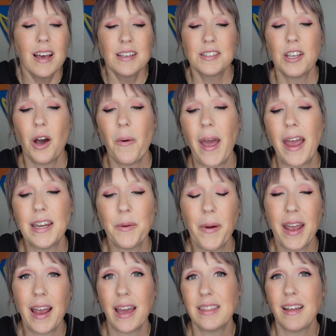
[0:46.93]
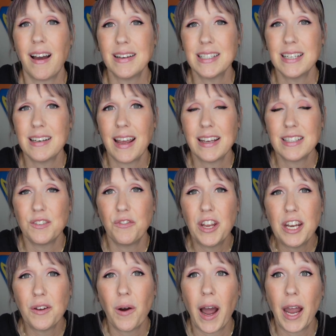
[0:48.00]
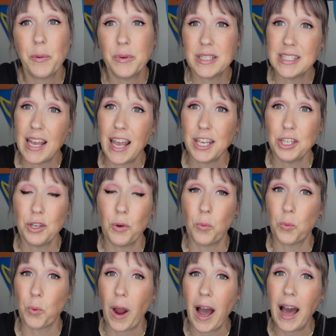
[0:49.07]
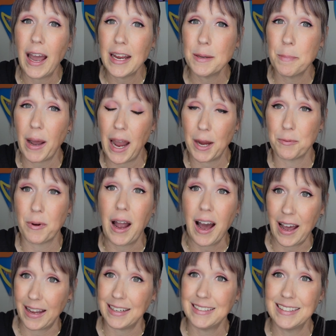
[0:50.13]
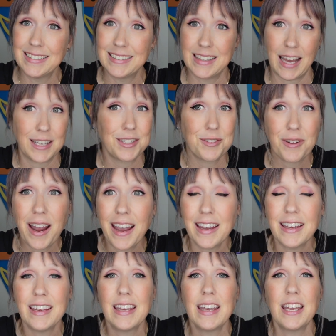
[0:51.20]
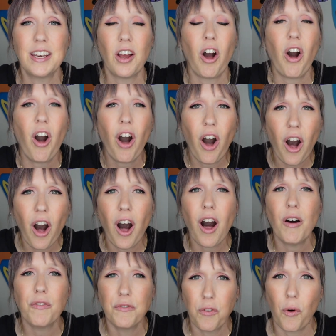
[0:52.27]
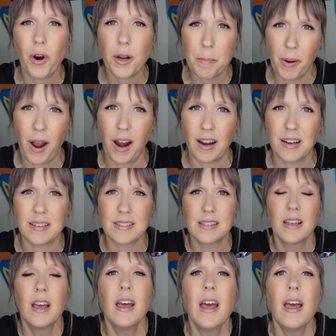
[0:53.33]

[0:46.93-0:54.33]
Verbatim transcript: So anyway, I thought in tonight's video, I would take you ride by ride, that's right, in all four parks.